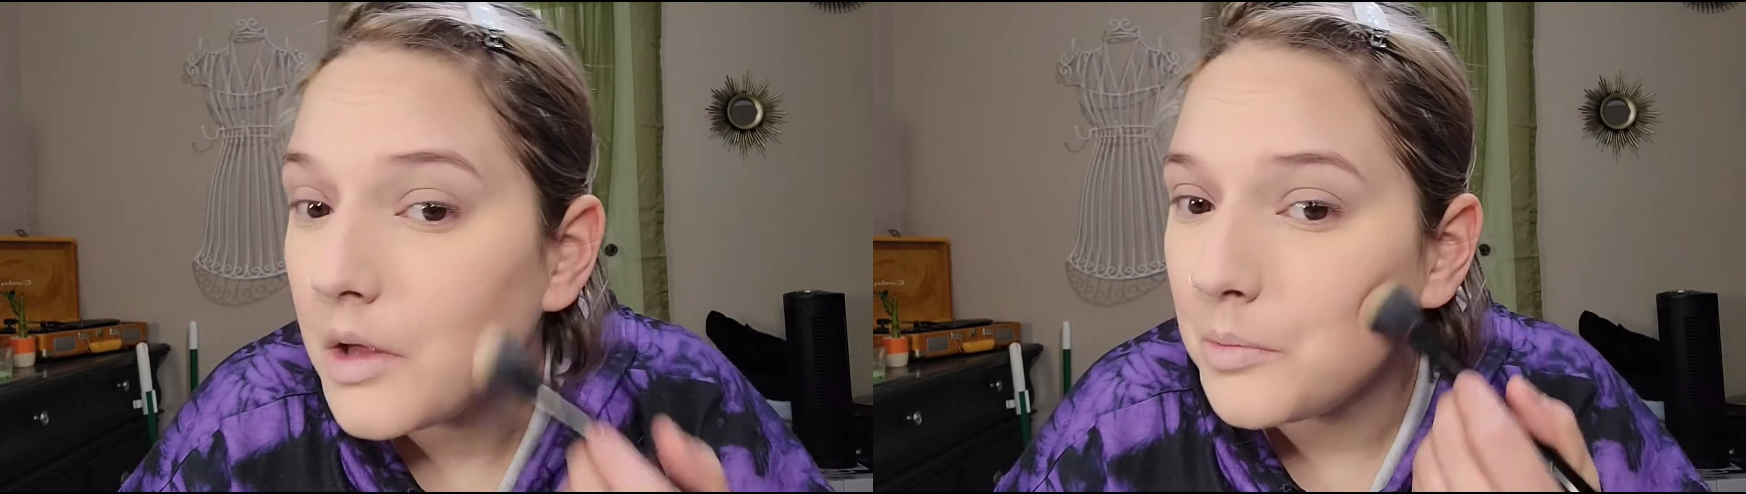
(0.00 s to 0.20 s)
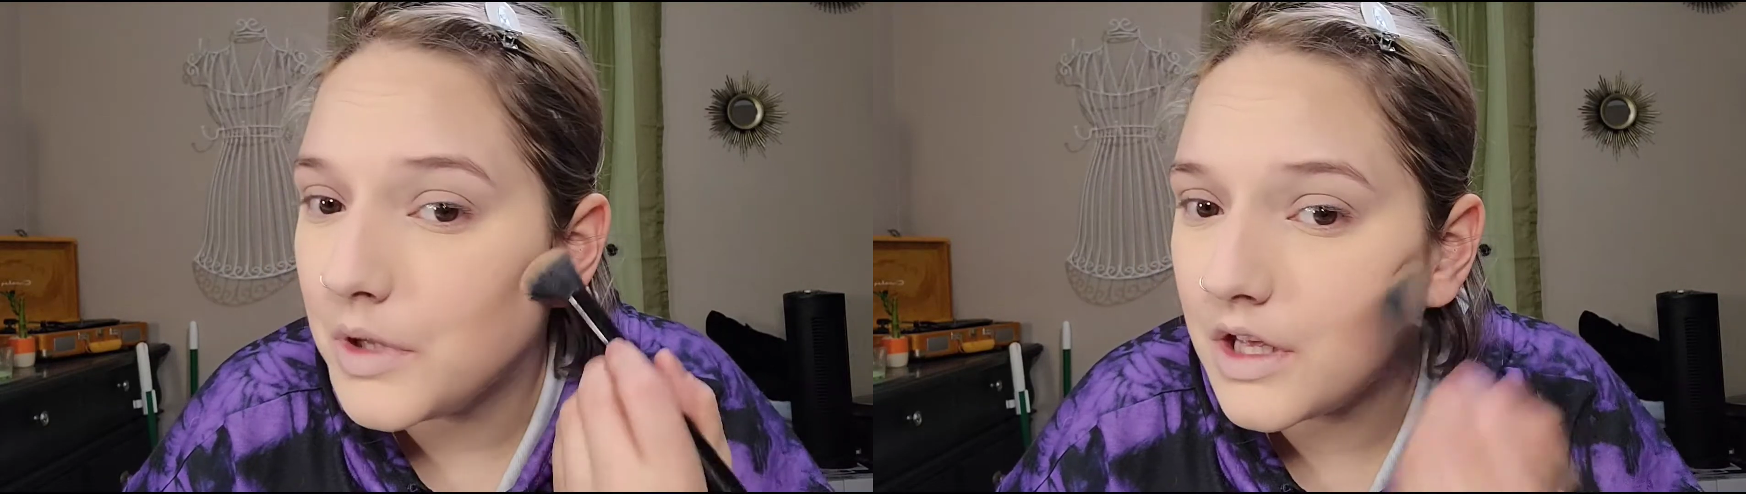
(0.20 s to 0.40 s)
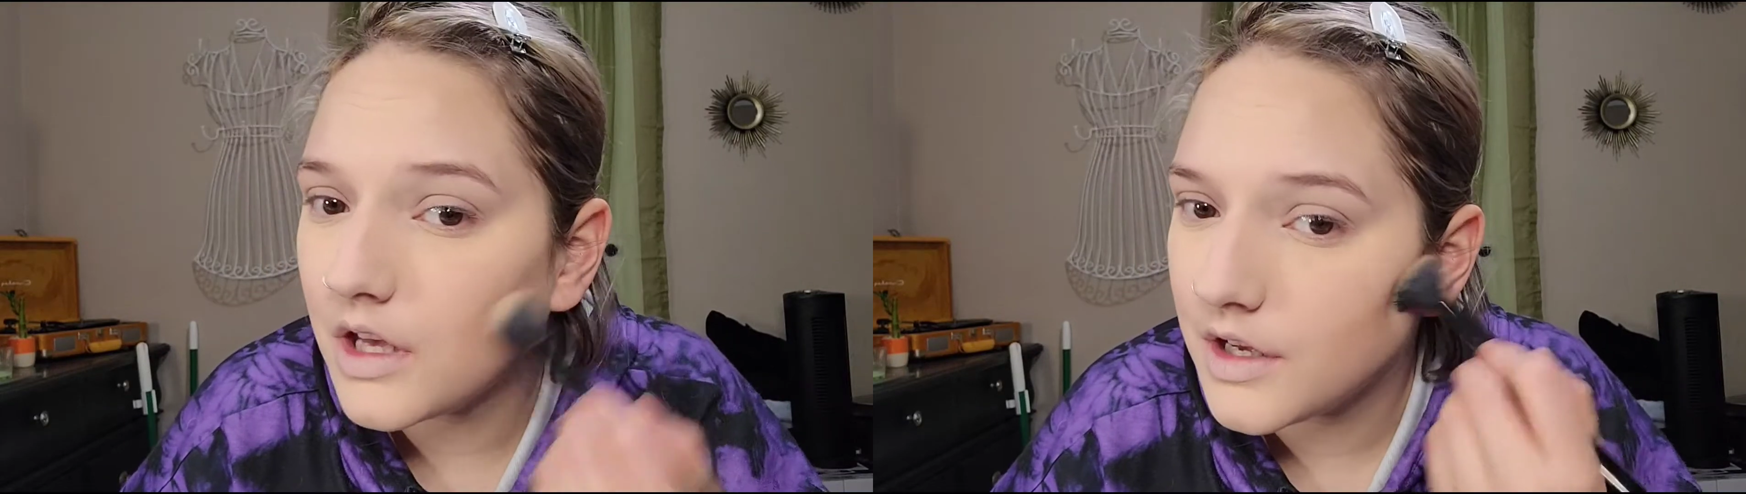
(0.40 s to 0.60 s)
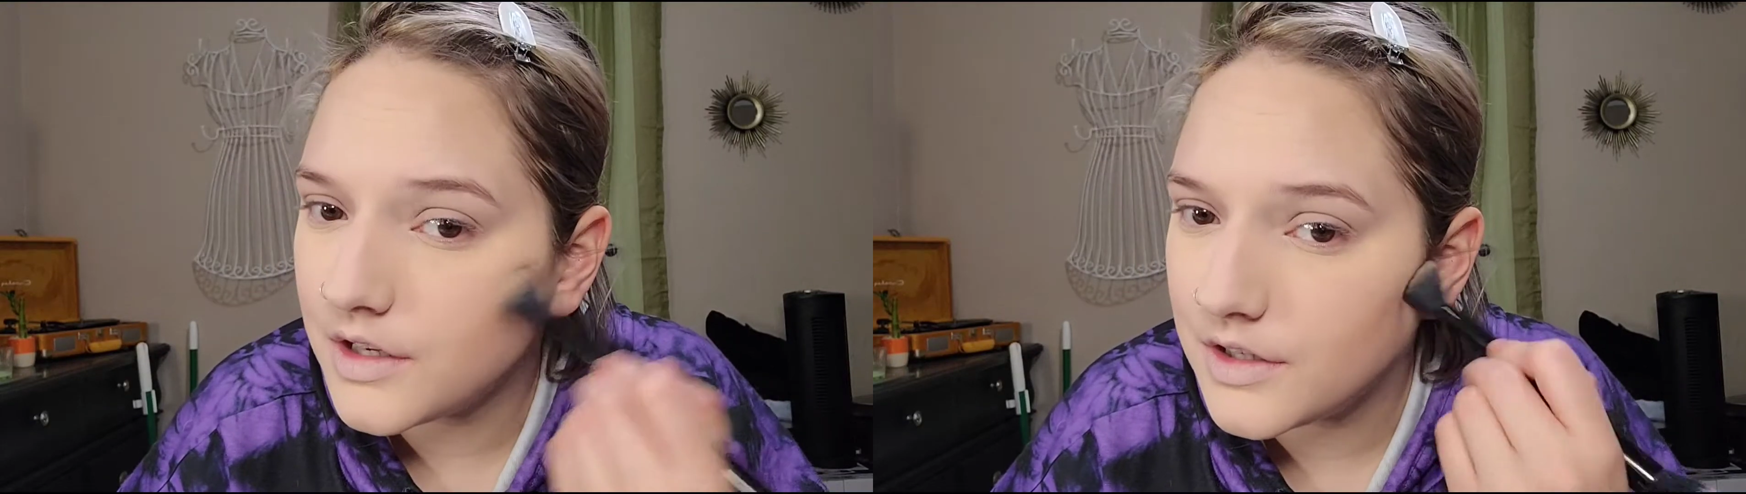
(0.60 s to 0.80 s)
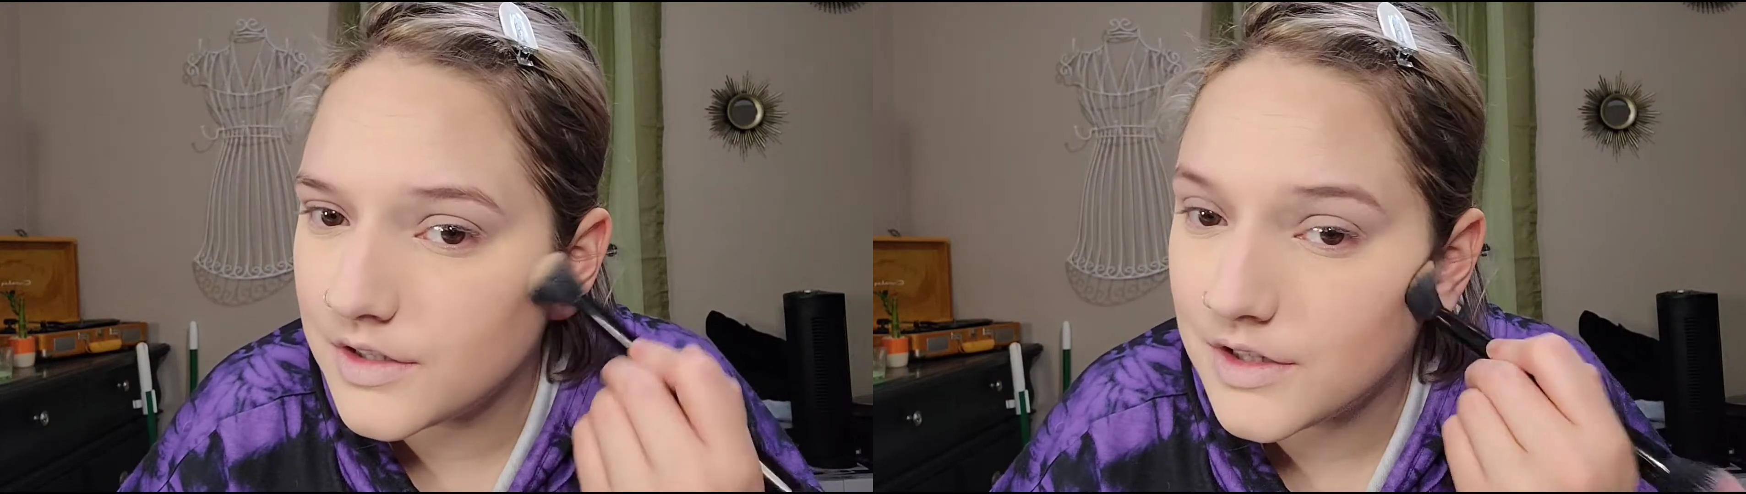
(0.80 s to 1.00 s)

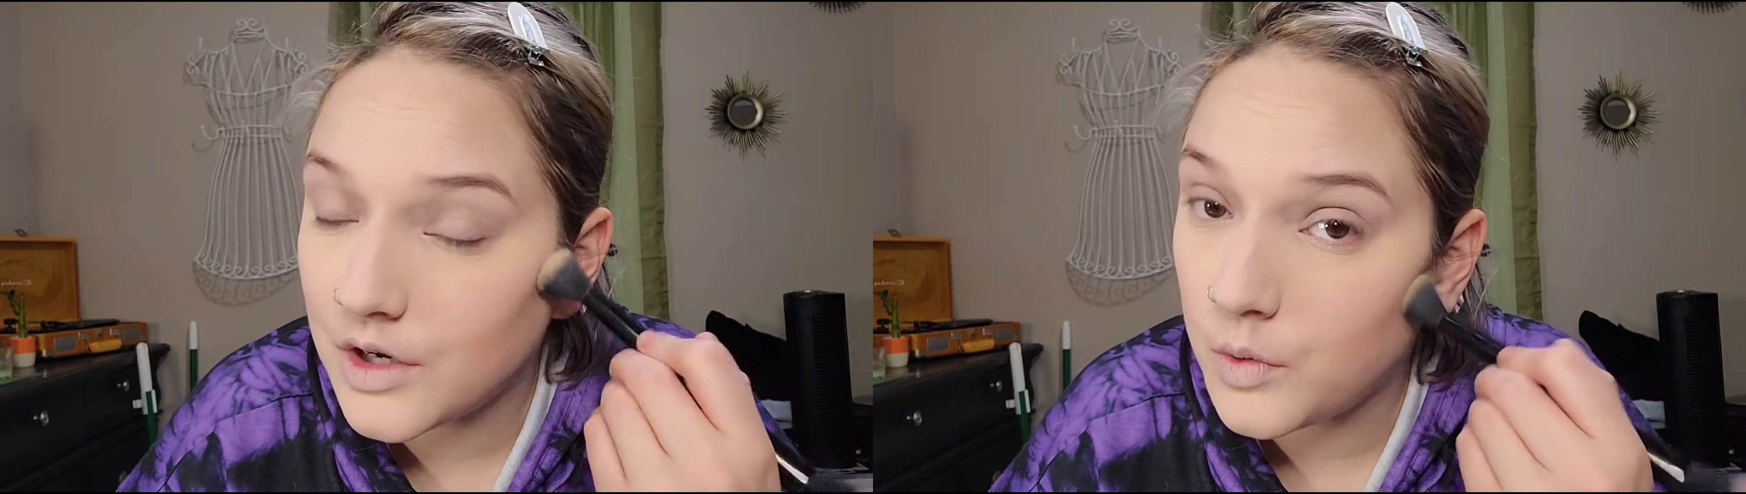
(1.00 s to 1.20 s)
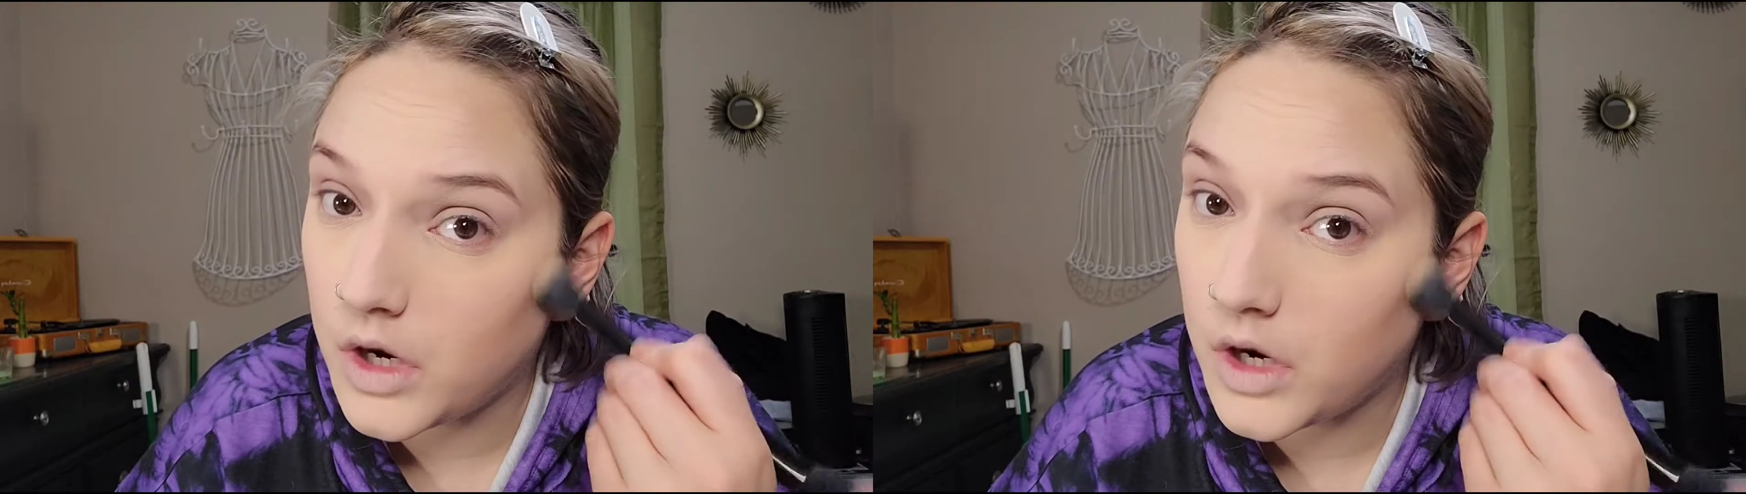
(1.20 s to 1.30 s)
because they're